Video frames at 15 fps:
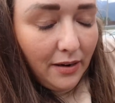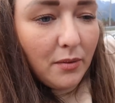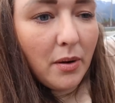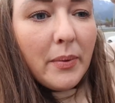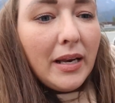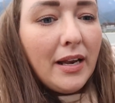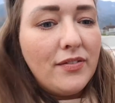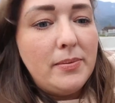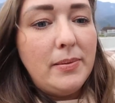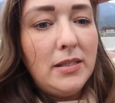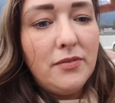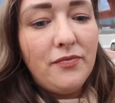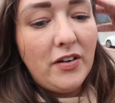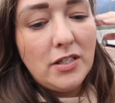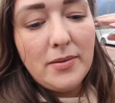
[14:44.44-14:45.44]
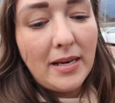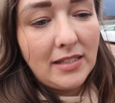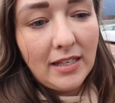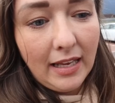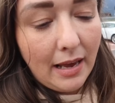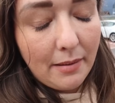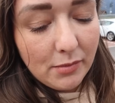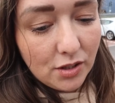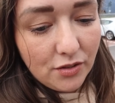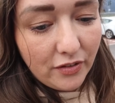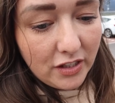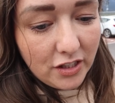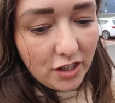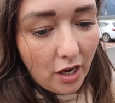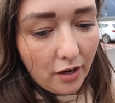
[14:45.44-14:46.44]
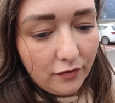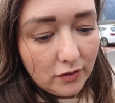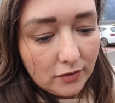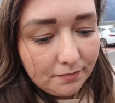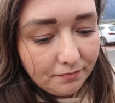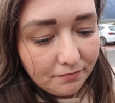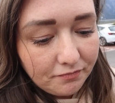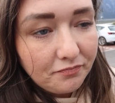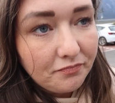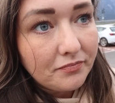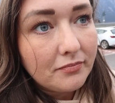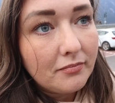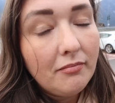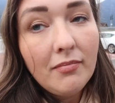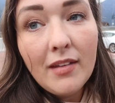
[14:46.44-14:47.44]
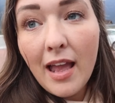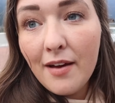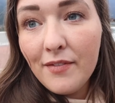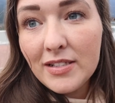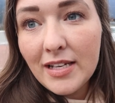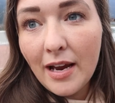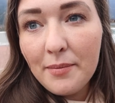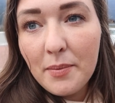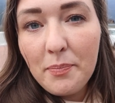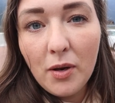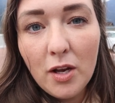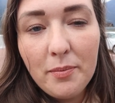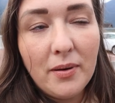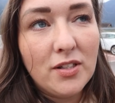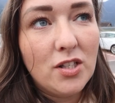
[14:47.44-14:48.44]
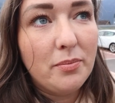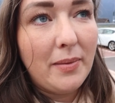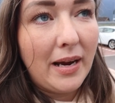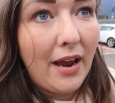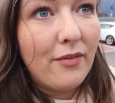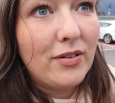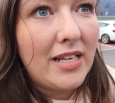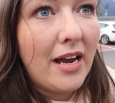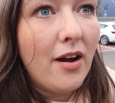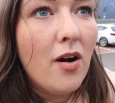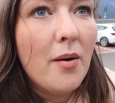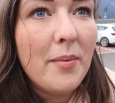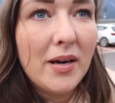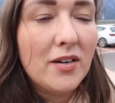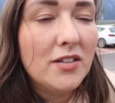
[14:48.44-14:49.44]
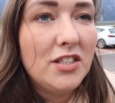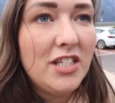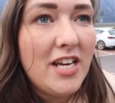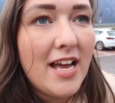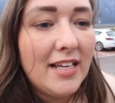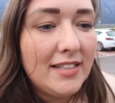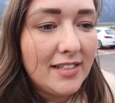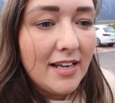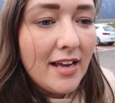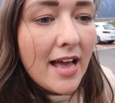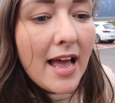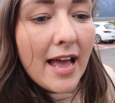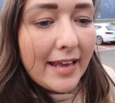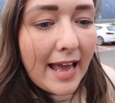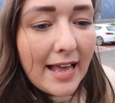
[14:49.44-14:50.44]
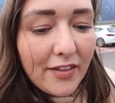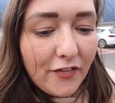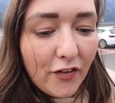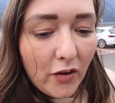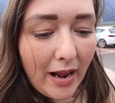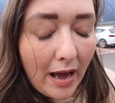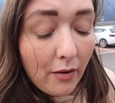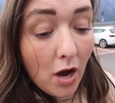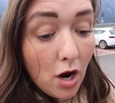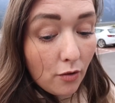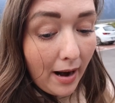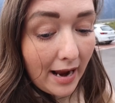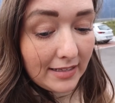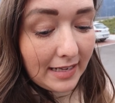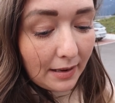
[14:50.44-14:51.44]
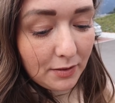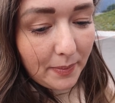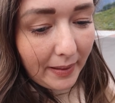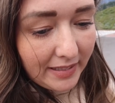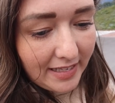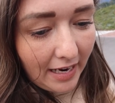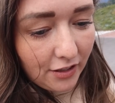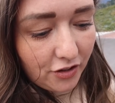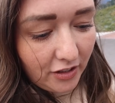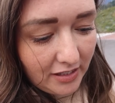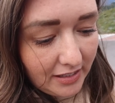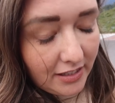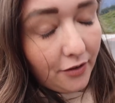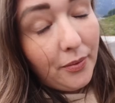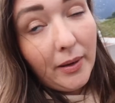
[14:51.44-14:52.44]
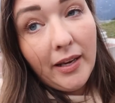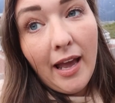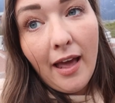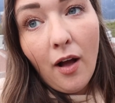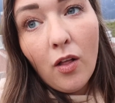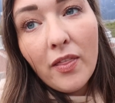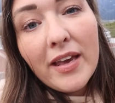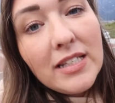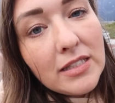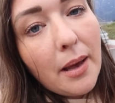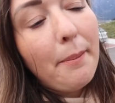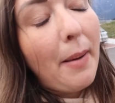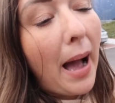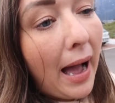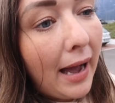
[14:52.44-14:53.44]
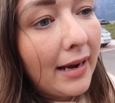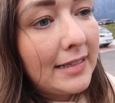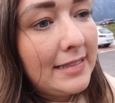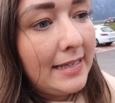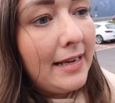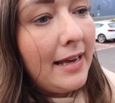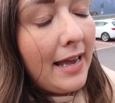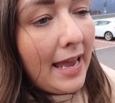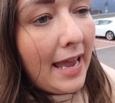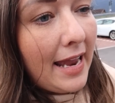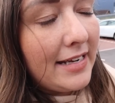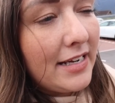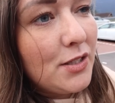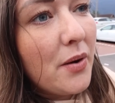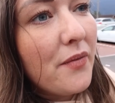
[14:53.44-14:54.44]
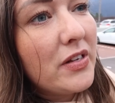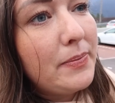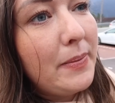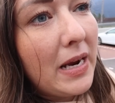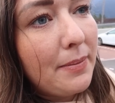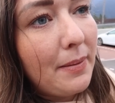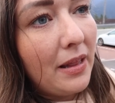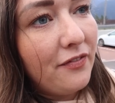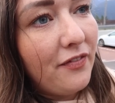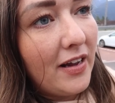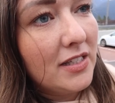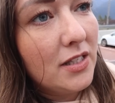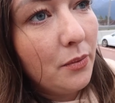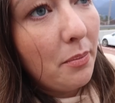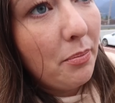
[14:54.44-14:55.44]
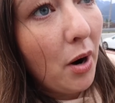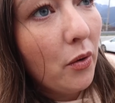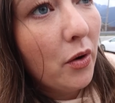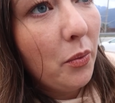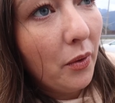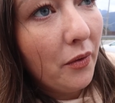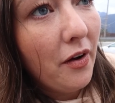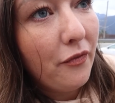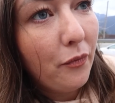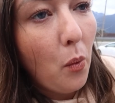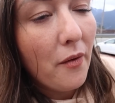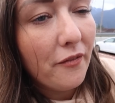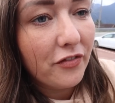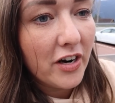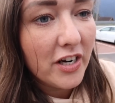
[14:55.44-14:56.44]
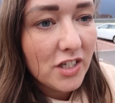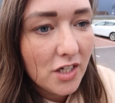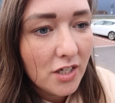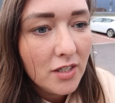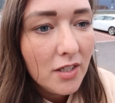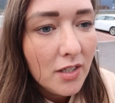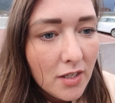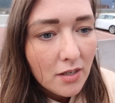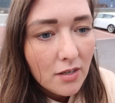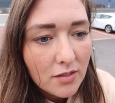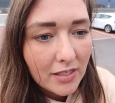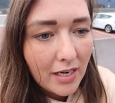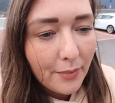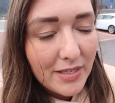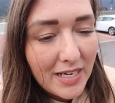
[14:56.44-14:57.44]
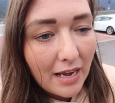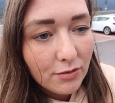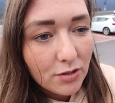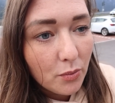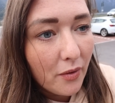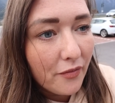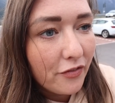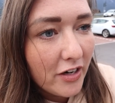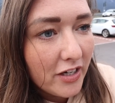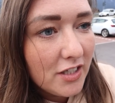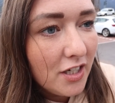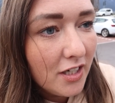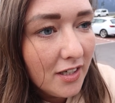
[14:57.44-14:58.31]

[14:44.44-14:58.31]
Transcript: We will have fridge space. I didn't get much fridge stuff. Every time we pull up at supermarket, everyone's like, oh my gosh, yes. Get the food out. Right, it's time to play Tetris and see if we can get all this packed. And did you even speak about the fact that we broke one fridge? So now we're down to one fridge.